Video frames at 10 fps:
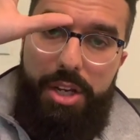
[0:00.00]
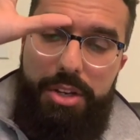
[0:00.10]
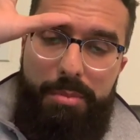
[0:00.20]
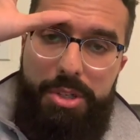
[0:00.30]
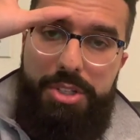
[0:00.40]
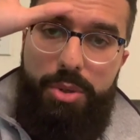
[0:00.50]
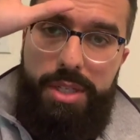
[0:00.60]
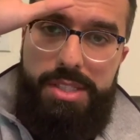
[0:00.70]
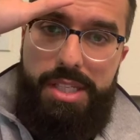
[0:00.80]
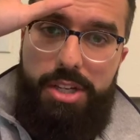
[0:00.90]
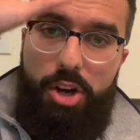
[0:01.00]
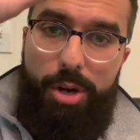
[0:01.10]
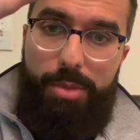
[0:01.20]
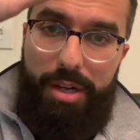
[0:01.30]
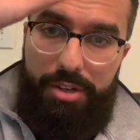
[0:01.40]
Number two is the
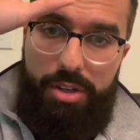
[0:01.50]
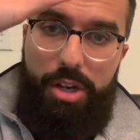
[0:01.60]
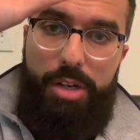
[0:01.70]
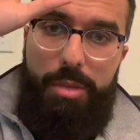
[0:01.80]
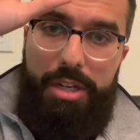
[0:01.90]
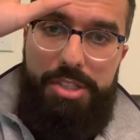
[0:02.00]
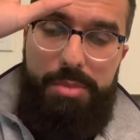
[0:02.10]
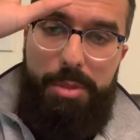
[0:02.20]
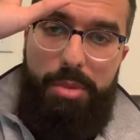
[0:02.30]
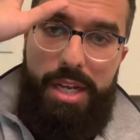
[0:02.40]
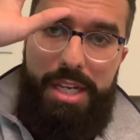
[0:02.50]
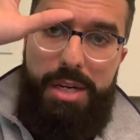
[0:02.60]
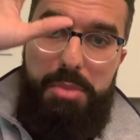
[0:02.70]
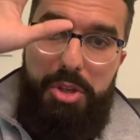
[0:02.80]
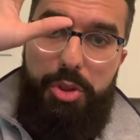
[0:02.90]
gallbladder. The gallbladder should be bright. And
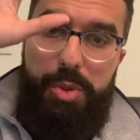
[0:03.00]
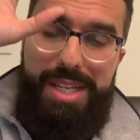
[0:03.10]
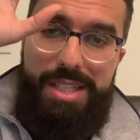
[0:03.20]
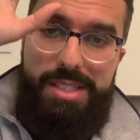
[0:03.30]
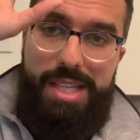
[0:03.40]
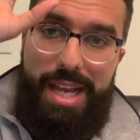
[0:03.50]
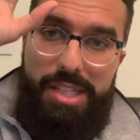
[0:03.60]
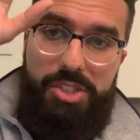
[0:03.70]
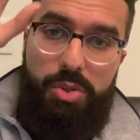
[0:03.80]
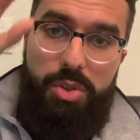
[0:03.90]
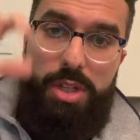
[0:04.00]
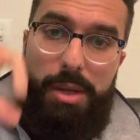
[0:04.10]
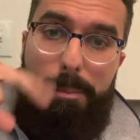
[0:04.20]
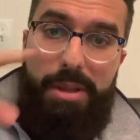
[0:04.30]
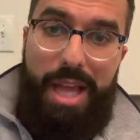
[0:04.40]
number three is the actual
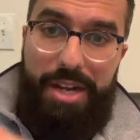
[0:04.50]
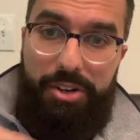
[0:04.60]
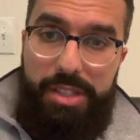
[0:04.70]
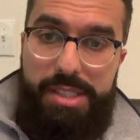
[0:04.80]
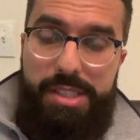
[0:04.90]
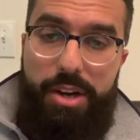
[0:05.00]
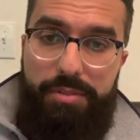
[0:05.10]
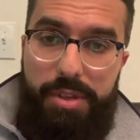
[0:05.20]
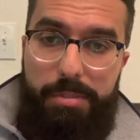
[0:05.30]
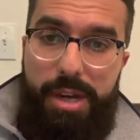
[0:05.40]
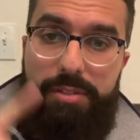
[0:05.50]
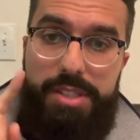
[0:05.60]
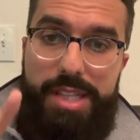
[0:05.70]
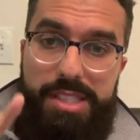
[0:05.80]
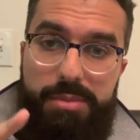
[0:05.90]
bladder itself in the pelvis.
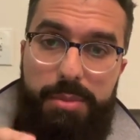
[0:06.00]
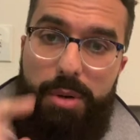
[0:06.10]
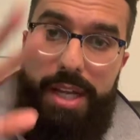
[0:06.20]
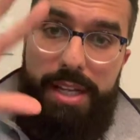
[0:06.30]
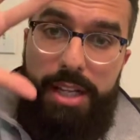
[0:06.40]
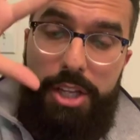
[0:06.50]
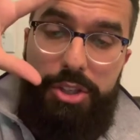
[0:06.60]
That should be bright.